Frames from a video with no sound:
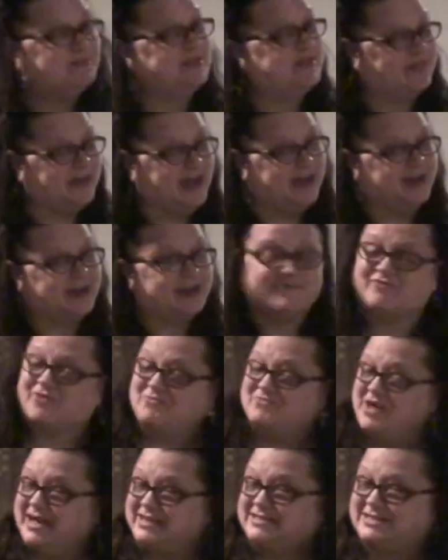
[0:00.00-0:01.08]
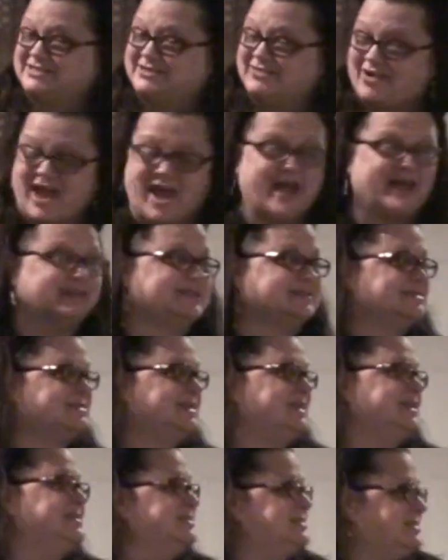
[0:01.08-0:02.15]
belated from yesterday, since I
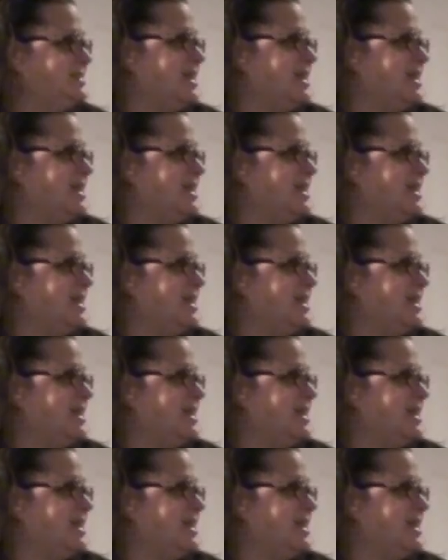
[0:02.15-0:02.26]
didn't